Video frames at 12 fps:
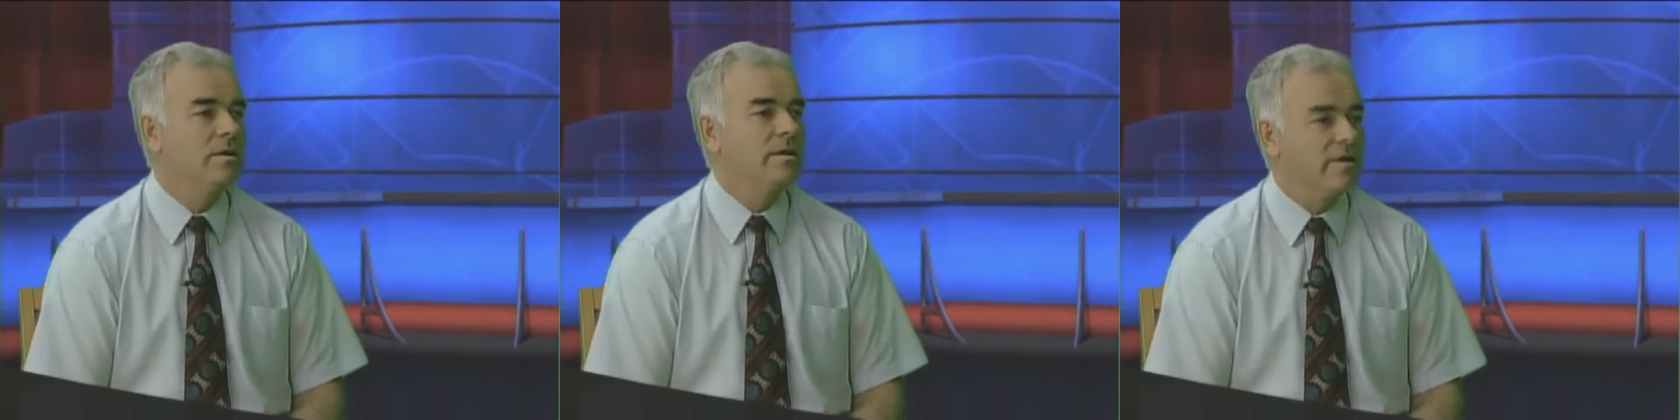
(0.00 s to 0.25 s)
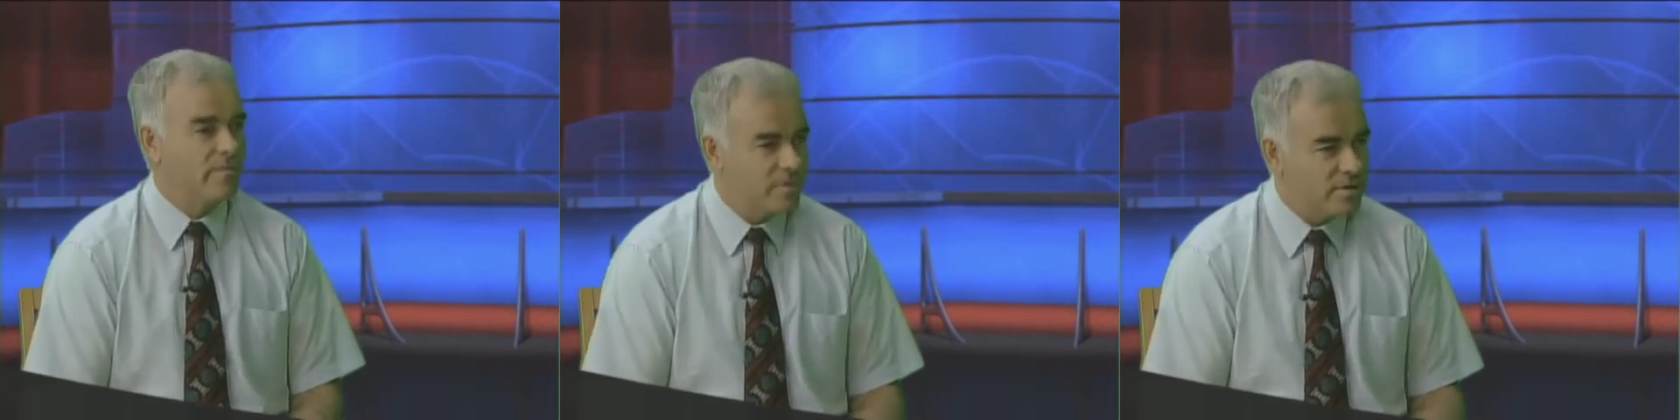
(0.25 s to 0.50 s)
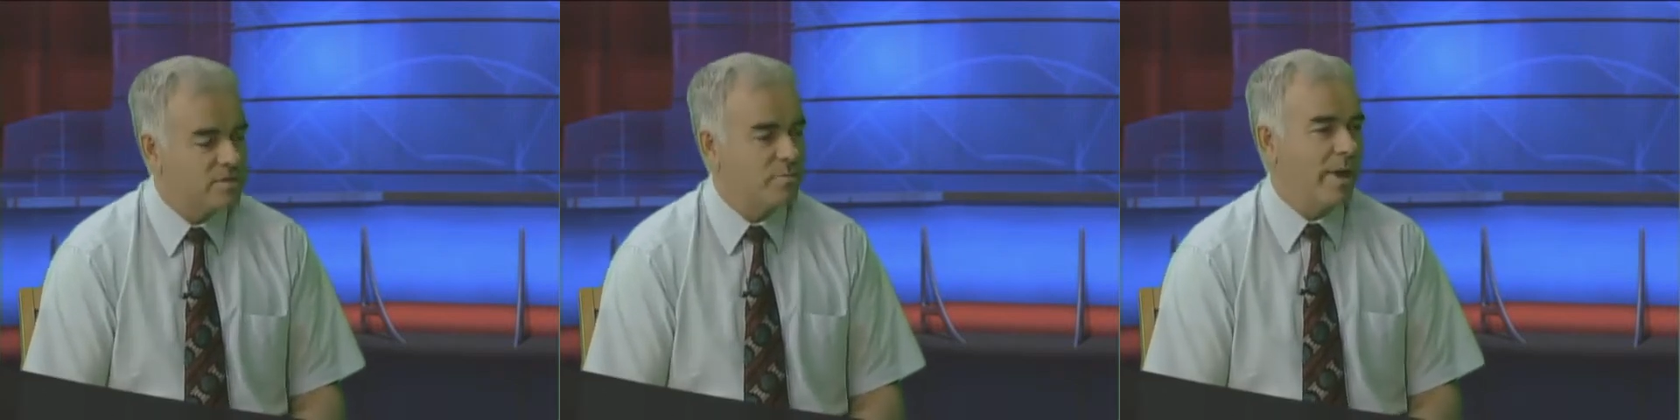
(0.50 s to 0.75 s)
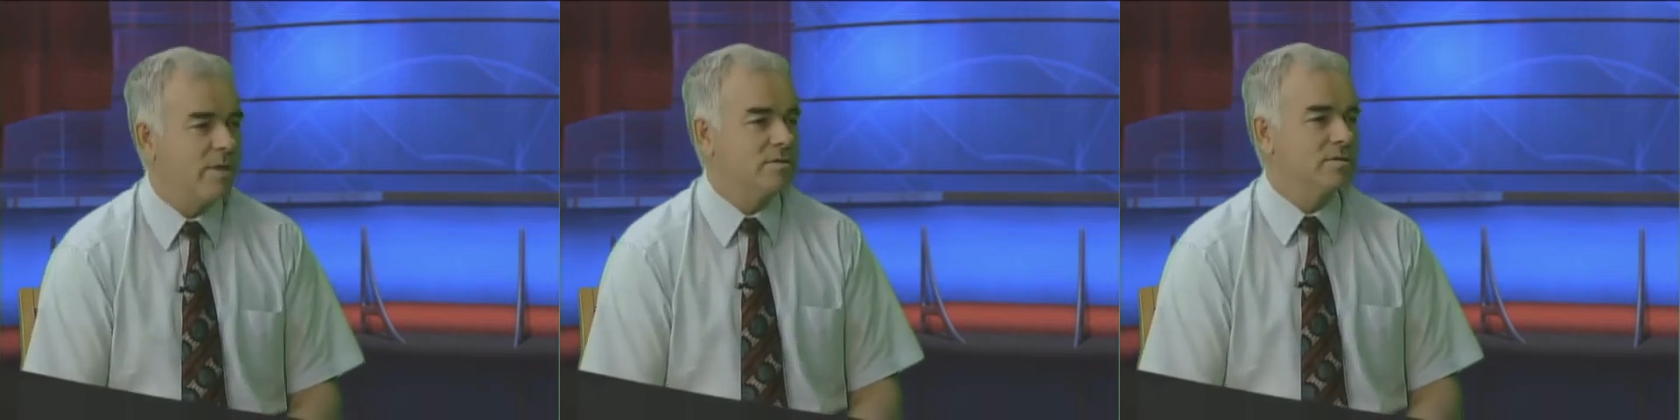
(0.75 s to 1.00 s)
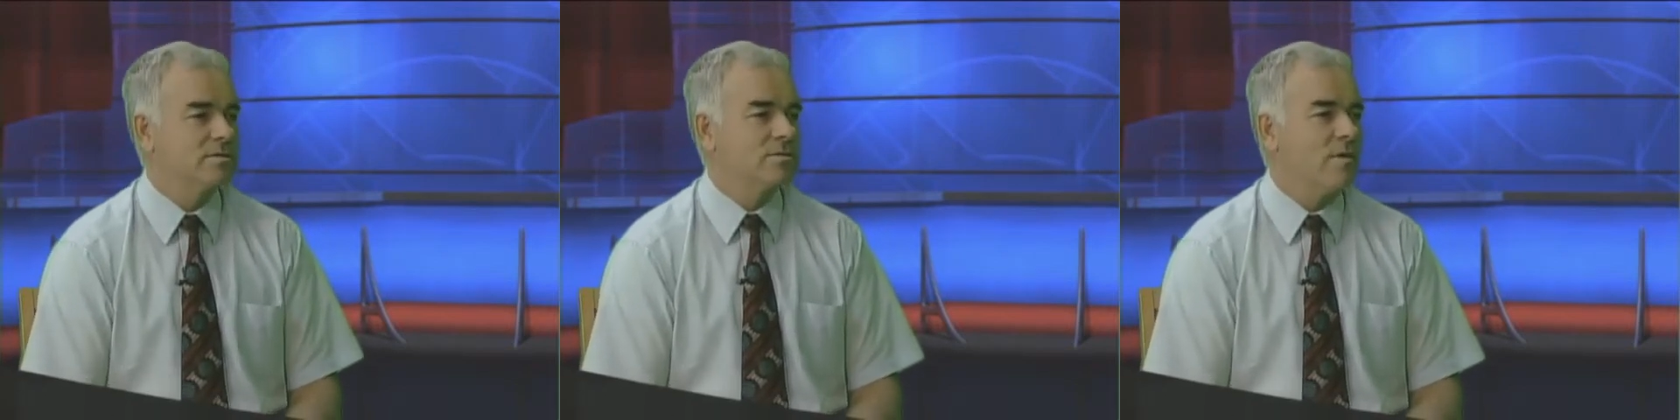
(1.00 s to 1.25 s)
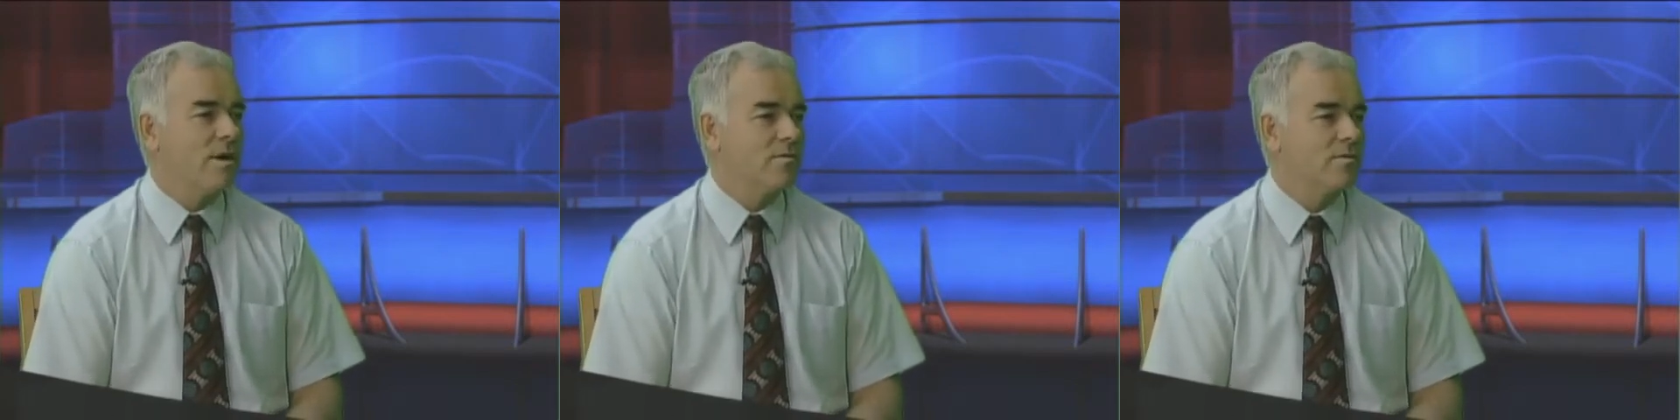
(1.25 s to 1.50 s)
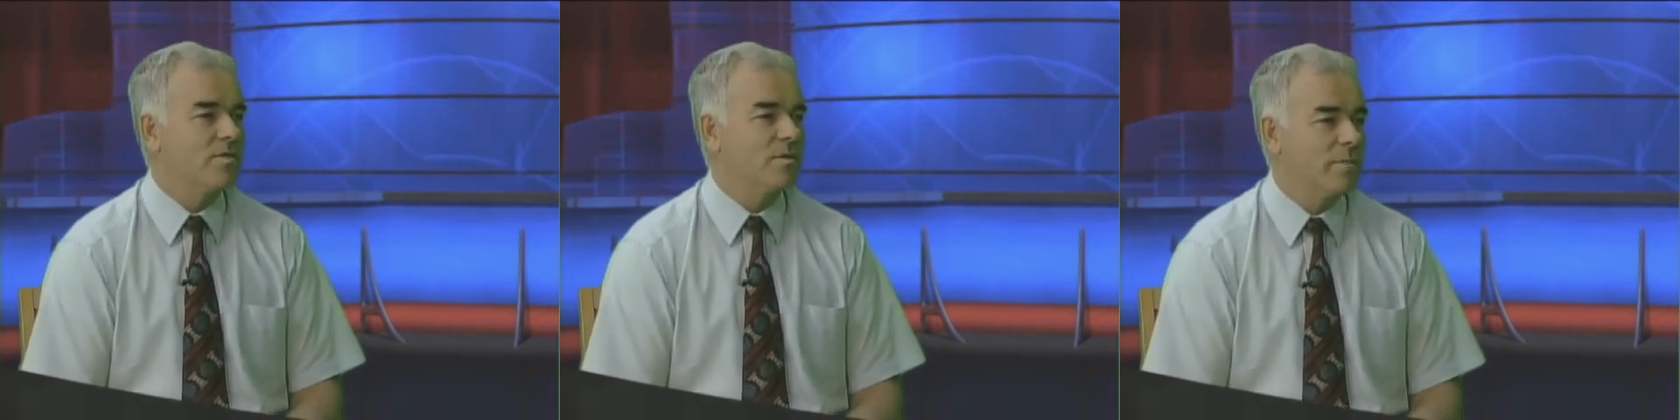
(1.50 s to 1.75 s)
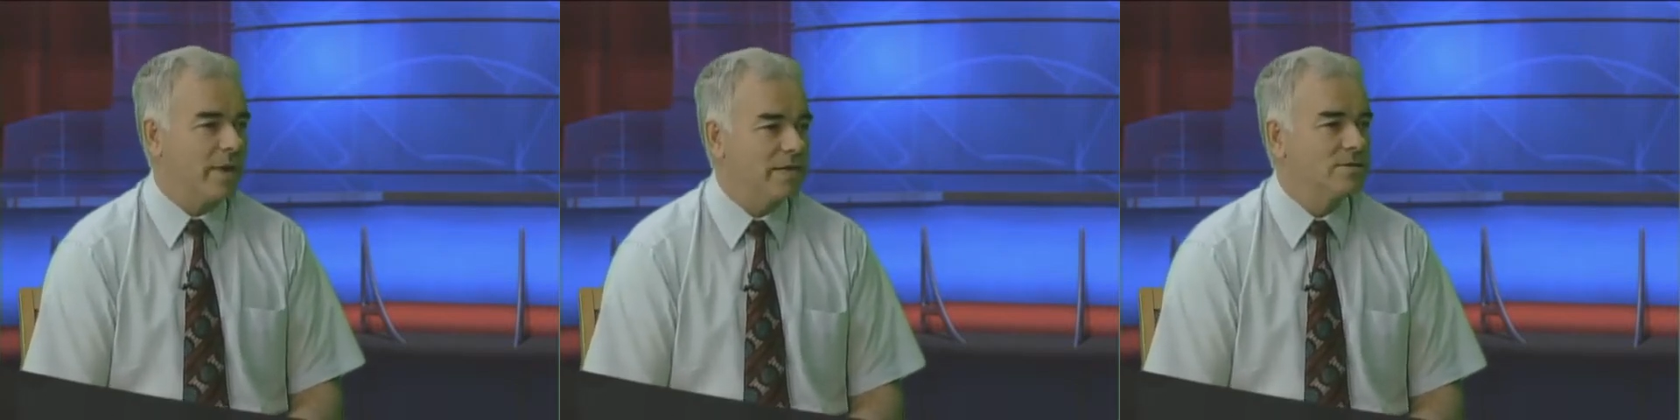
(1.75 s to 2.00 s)
If the spouse is along with the
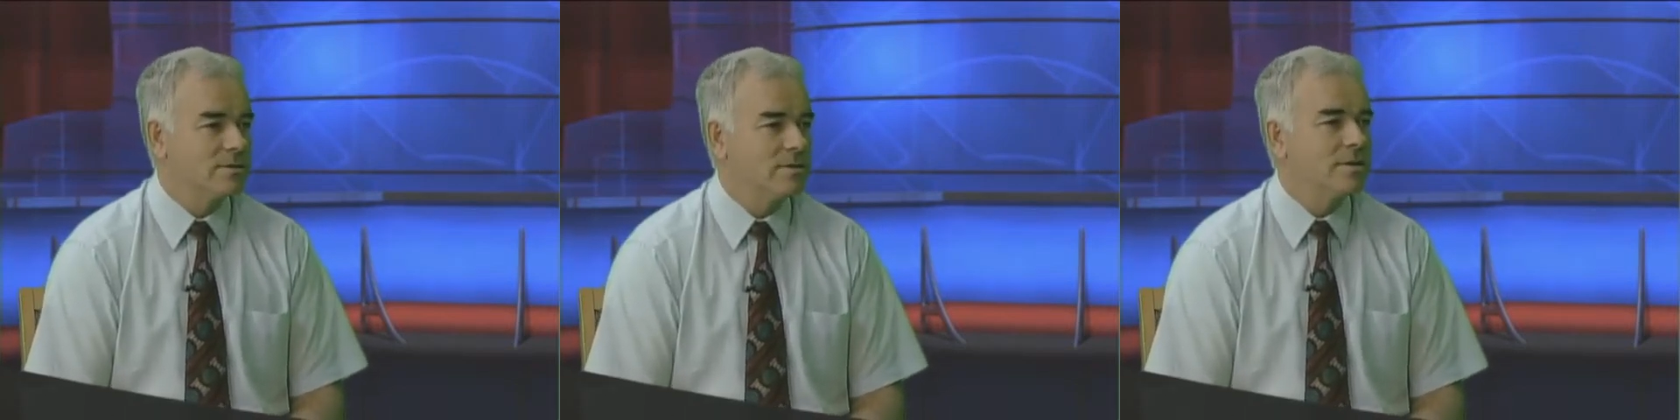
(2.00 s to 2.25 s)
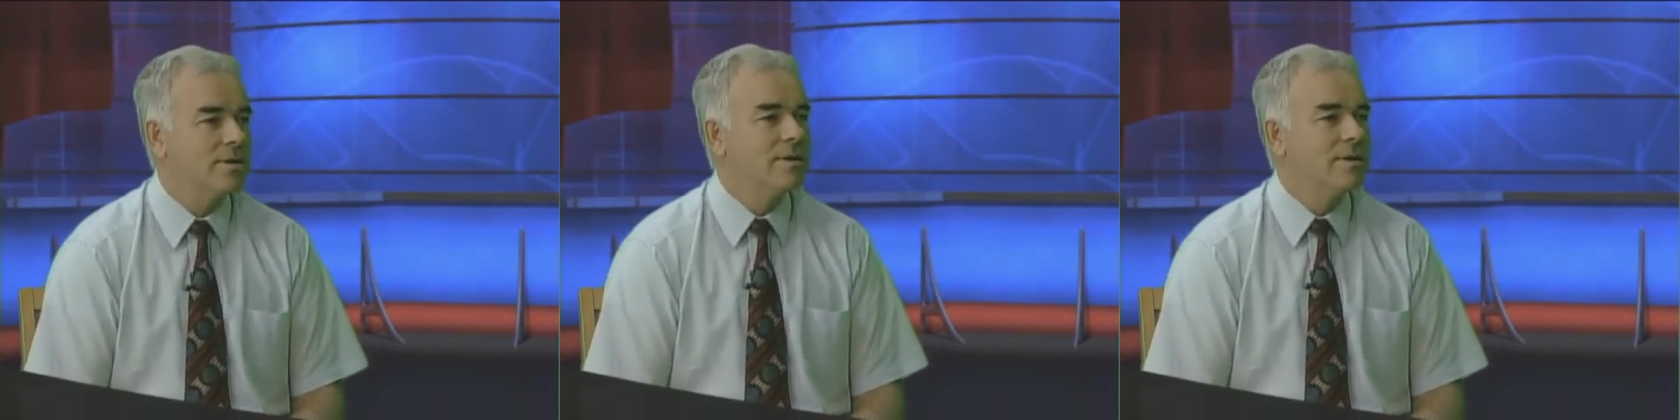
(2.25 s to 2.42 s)
patient,